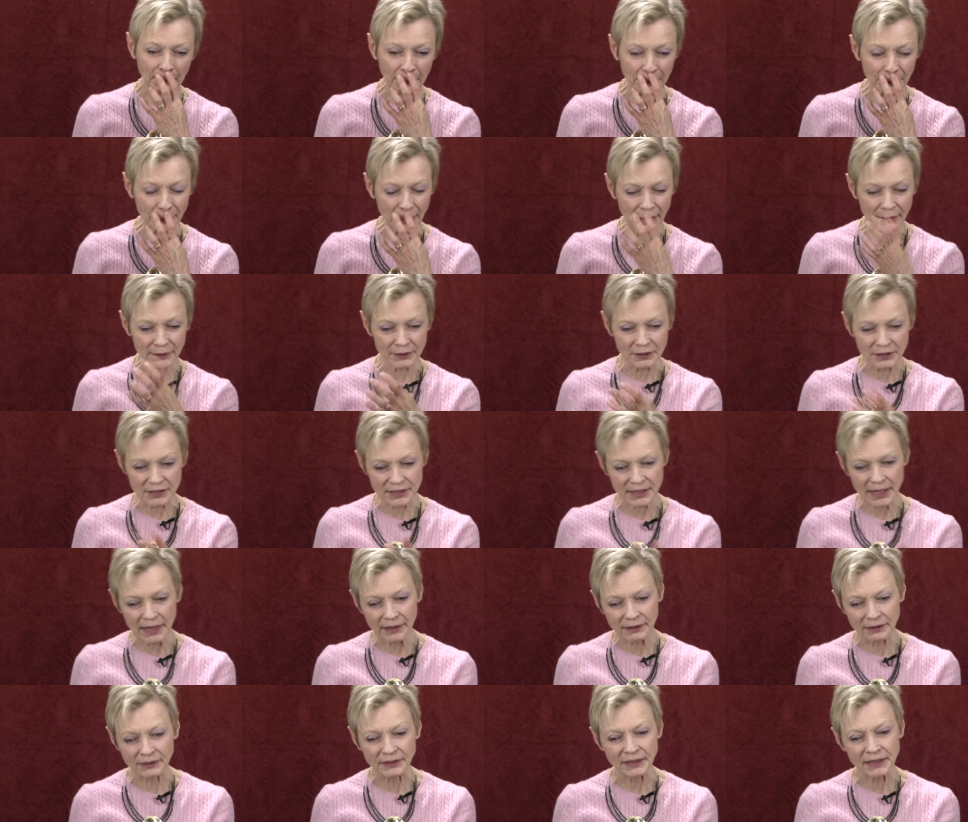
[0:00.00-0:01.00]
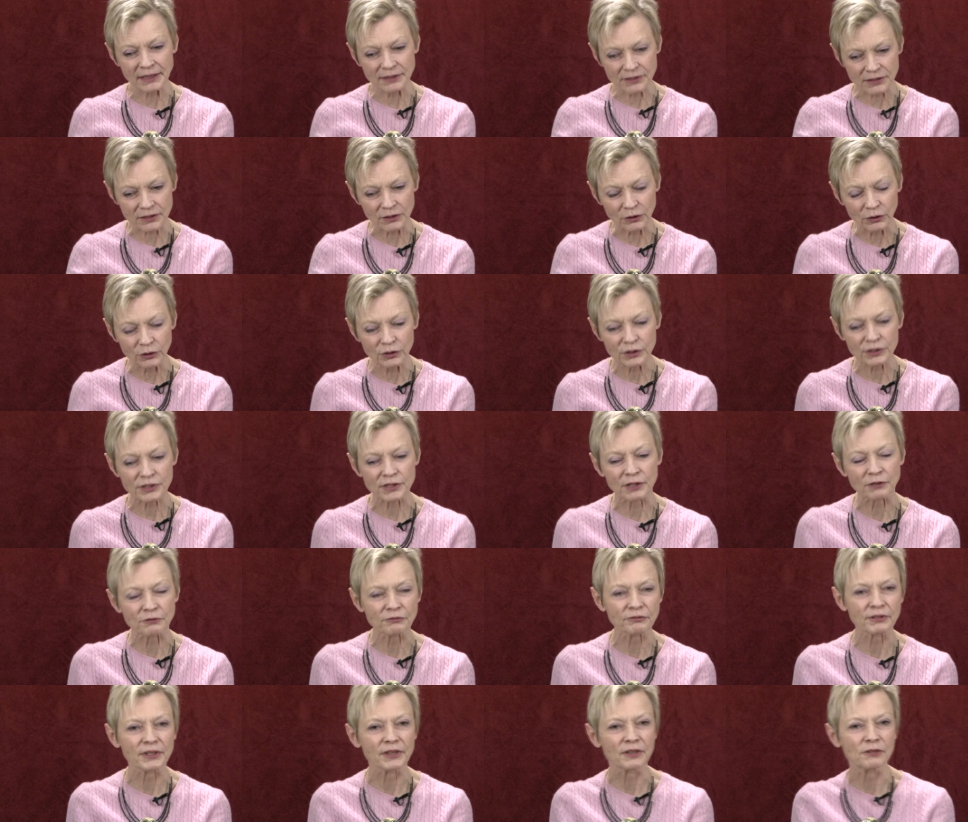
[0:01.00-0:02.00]
The, the saddle needs to also
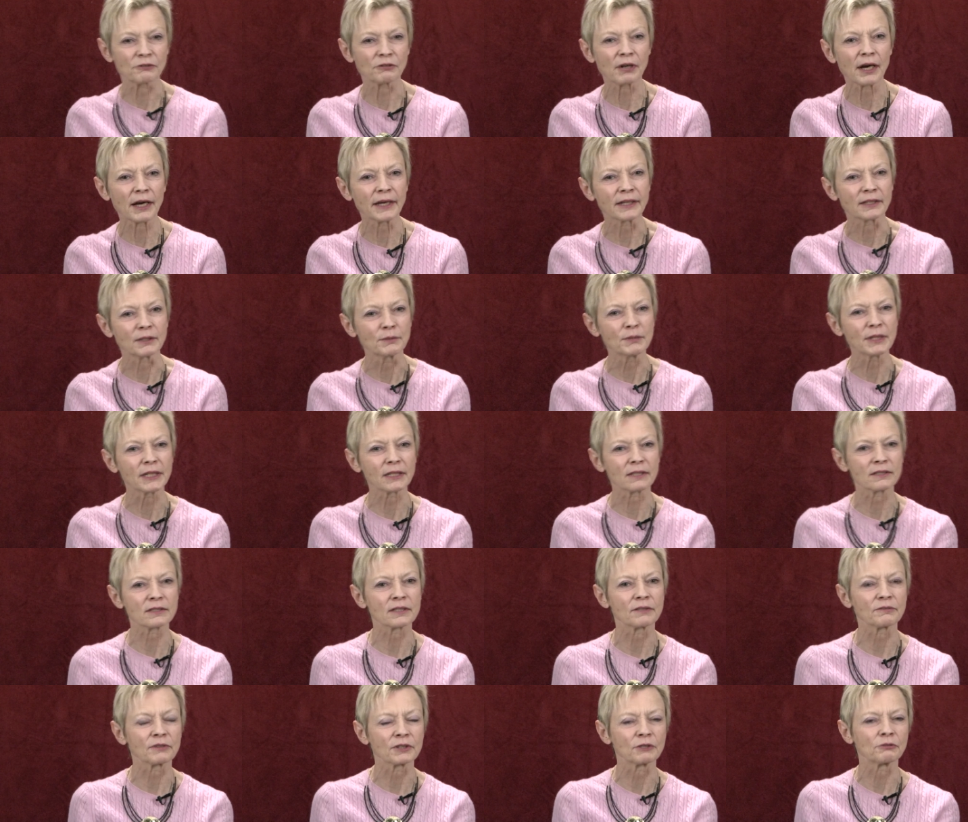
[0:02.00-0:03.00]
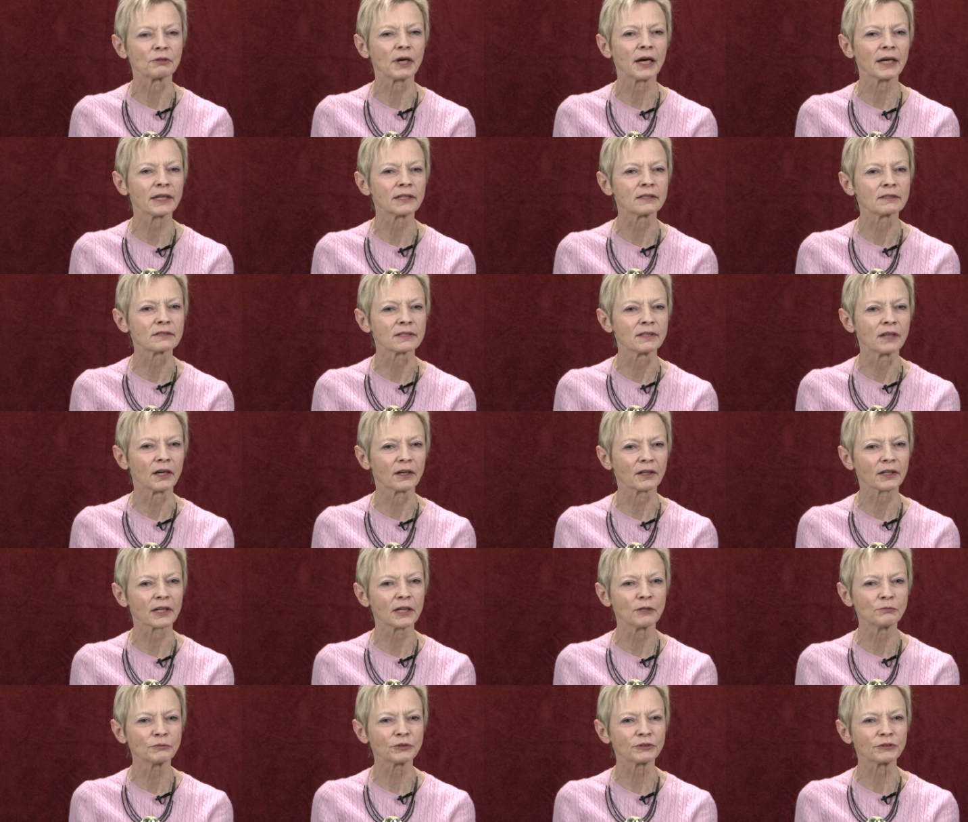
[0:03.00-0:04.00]
fit the rider because if the rider's not
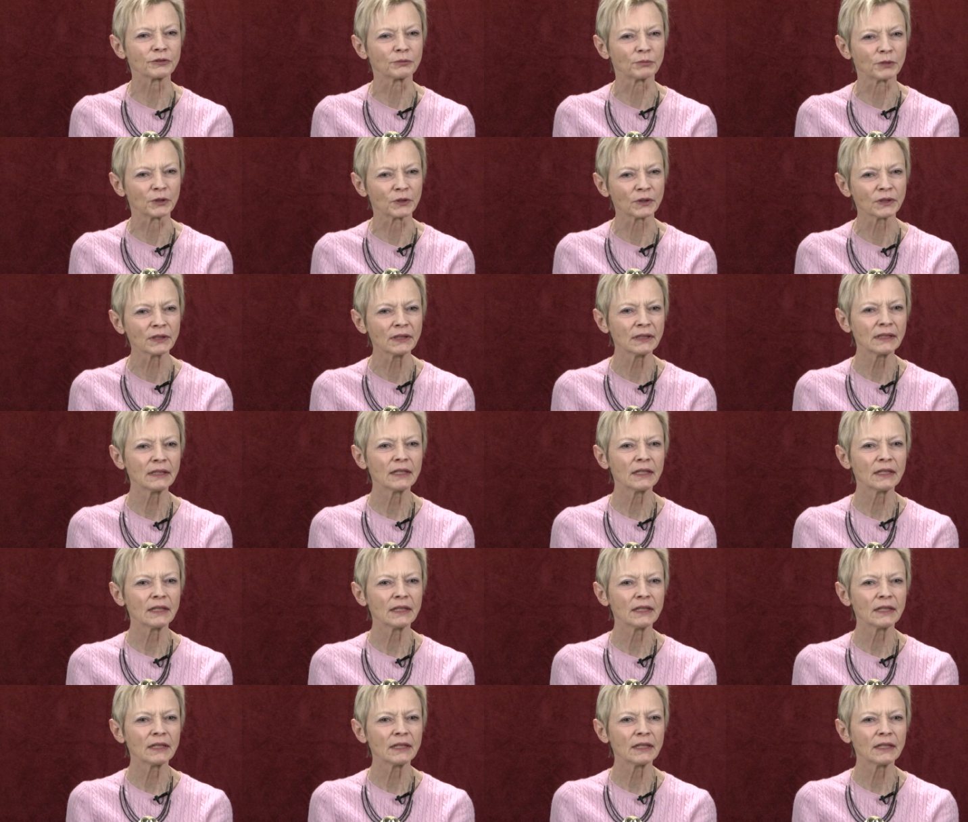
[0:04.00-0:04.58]
comfortable,